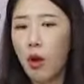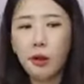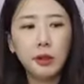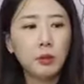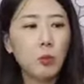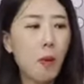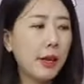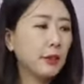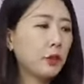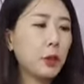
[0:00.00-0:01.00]

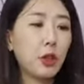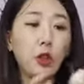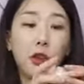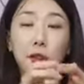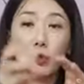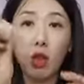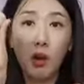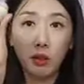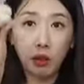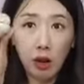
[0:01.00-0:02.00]
And for the
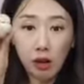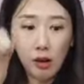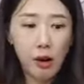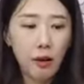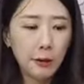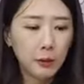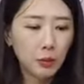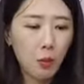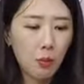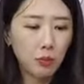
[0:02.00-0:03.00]
garlic
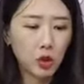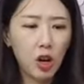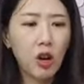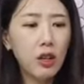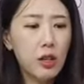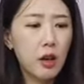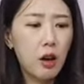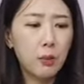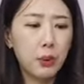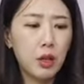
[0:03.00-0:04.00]

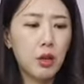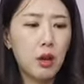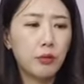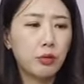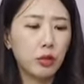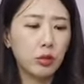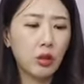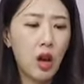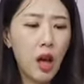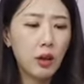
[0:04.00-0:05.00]
are pretty tough to
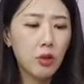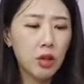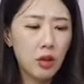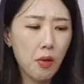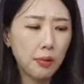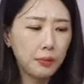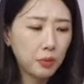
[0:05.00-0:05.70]
cut too.